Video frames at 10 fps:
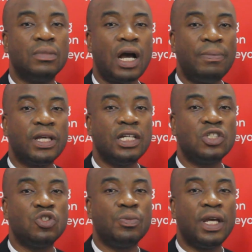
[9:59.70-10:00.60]

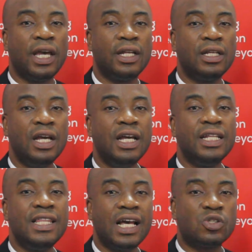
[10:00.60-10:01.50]
application to be heard,
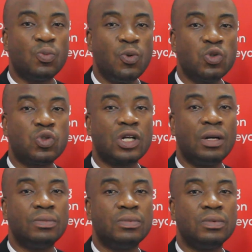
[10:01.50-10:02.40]
they are supposed to come